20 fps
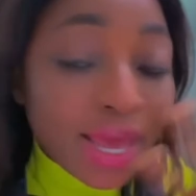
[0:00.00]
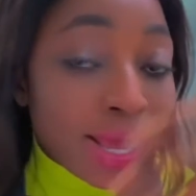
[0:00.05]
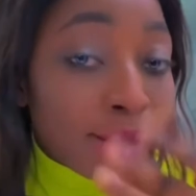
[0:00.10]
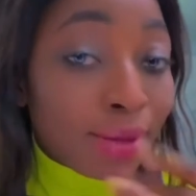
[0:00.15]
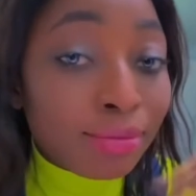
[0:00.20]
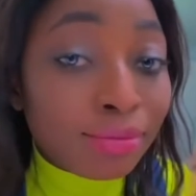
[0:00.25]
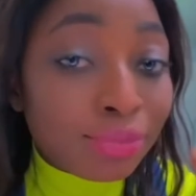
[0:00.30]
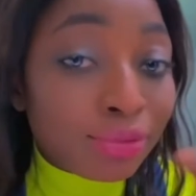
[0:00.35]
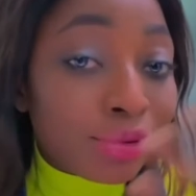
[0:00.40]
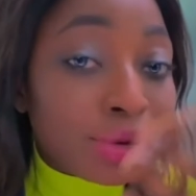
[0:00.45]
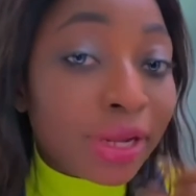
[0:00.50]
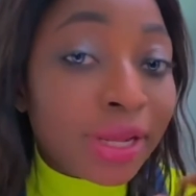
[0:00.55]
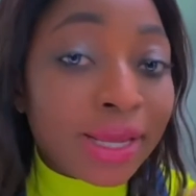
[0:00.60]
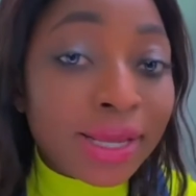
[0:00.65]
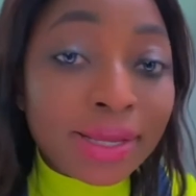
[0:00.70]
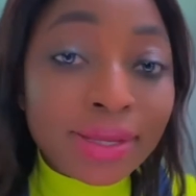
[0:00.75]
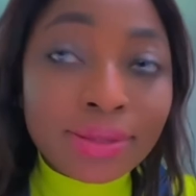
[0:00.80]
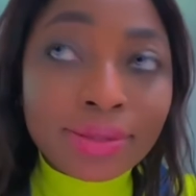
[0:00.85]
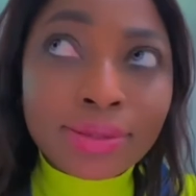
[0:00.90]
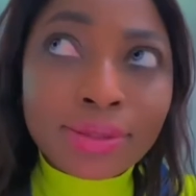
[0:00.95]

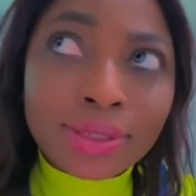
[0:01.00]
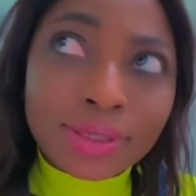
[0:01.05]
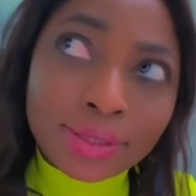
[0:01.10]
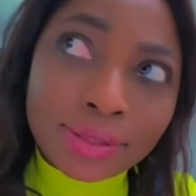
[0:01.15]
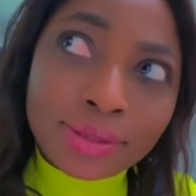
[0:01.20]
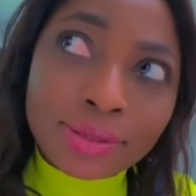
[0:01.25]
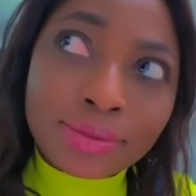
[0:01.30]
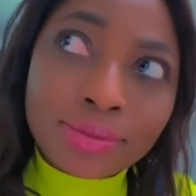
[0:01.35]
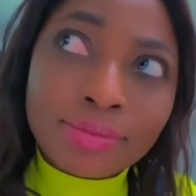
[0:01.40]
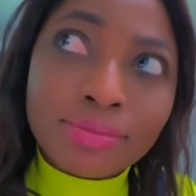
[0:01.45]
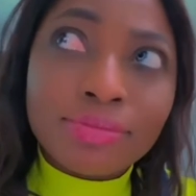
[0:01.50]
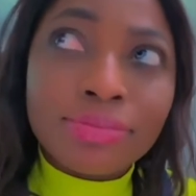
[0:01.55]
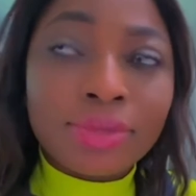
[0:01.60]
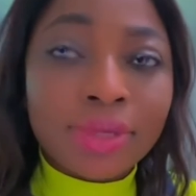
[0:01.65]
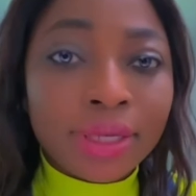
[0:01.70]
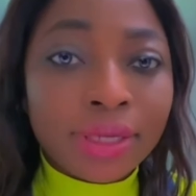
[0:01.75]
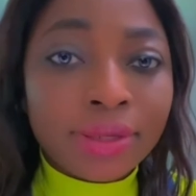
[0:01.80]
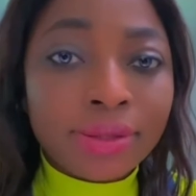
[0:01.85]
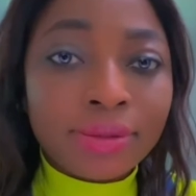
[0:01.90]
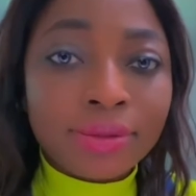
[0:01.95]
breakage,
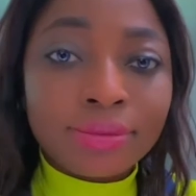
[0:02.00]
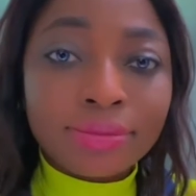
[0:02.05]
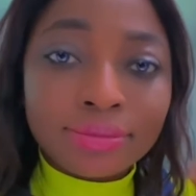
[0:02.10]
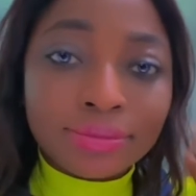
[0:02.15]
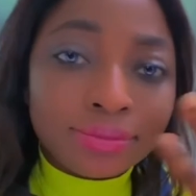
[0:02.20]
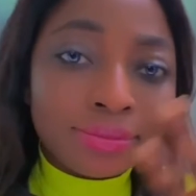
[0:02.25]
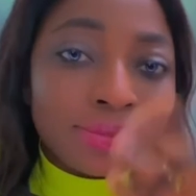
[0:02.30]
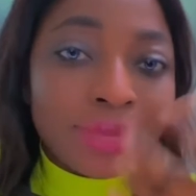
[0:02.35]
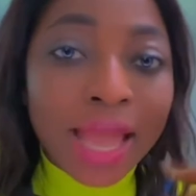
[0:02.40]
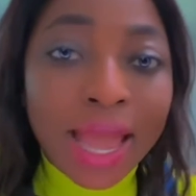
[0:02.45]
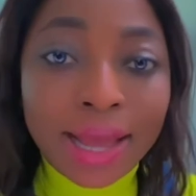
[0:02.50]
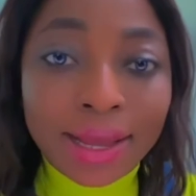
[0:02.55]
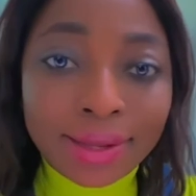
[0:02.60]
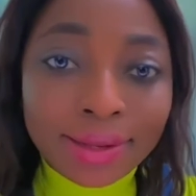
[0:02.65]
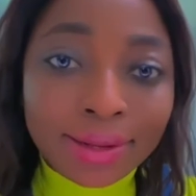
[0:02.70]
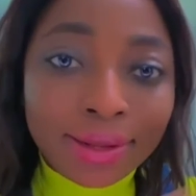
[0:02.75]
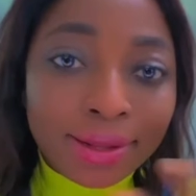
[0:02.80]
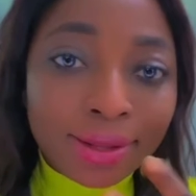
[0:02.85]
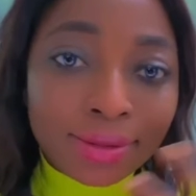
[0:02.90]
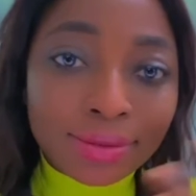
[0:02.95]

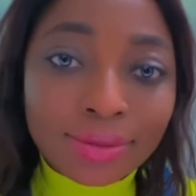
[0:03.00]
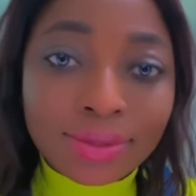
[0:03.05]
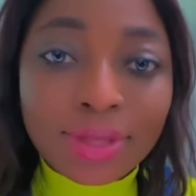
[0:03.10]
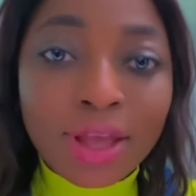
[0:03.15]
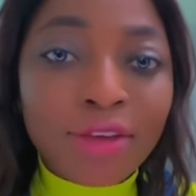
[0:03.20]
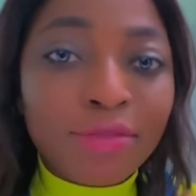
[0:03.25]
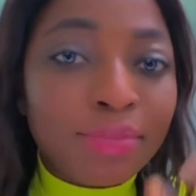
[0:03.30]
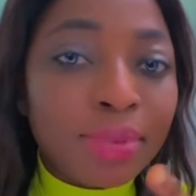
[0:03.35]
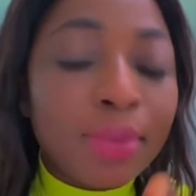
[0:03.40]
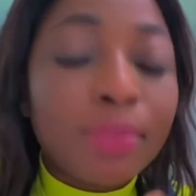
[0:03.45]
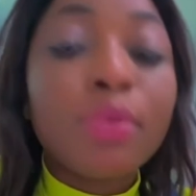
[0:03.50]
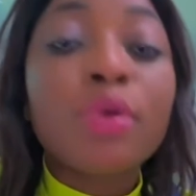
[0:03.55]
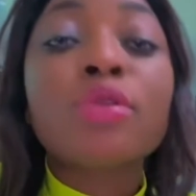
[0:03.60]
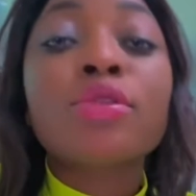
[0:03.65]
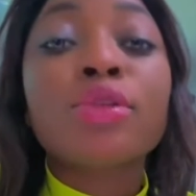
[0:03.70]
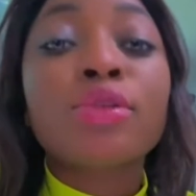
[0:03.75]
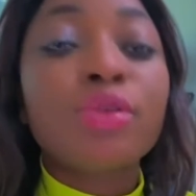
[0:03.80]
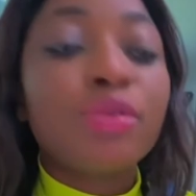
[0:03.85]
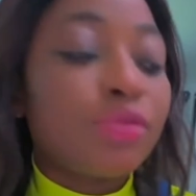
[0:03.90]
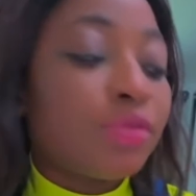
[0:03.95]
acne and stuff, pimples
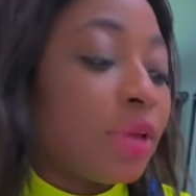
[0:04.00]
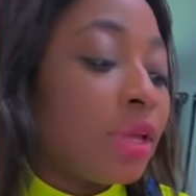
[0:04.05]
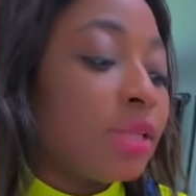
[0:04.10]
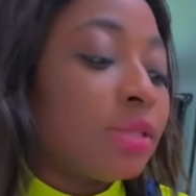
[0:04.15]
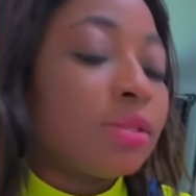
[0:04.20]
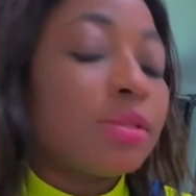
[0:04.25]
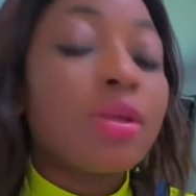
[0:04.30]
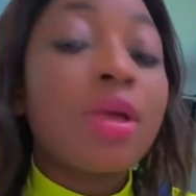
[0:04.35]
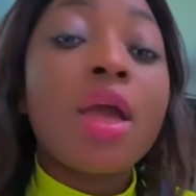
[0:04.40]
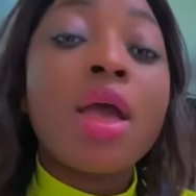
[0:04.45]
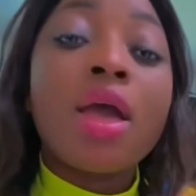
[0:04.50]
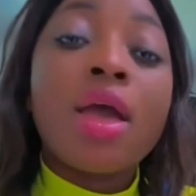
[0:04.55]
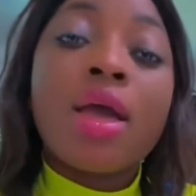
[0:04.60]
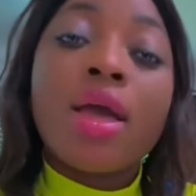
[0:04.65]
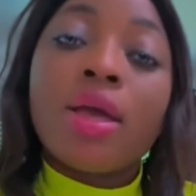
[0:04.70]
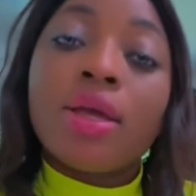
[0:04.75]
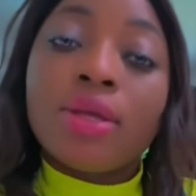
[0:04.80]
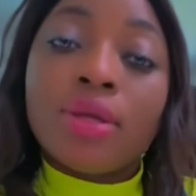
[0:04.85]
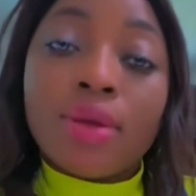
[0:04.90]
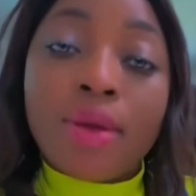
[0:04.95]
on your face.
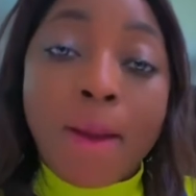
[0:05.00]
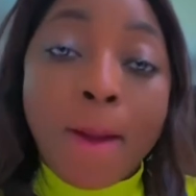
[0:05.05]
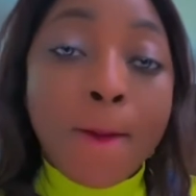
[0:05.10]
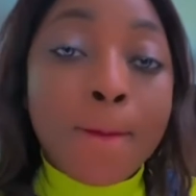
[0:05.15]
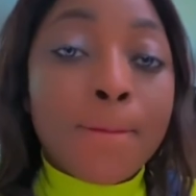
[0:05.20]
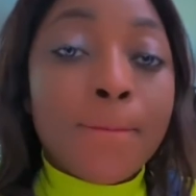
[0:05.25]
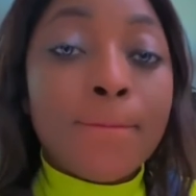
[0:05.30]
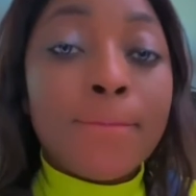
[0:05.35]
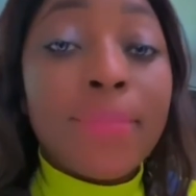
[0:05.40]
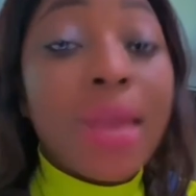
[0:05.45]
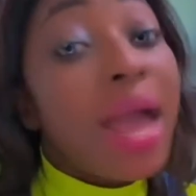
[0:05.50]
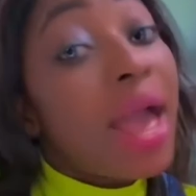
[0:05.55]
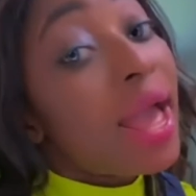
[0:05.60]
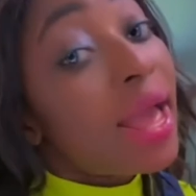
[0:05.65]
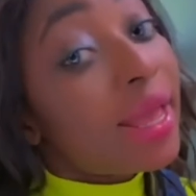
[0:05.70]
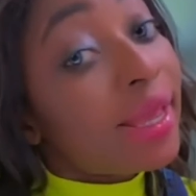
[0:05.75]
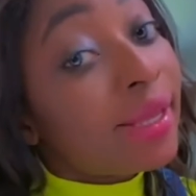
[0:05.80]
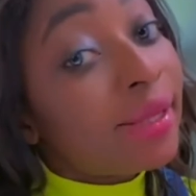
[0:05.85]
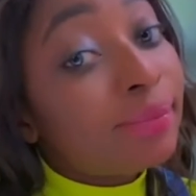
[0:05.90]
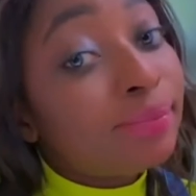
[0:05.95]

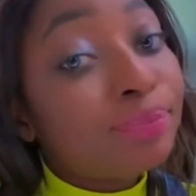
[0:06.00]
Bye.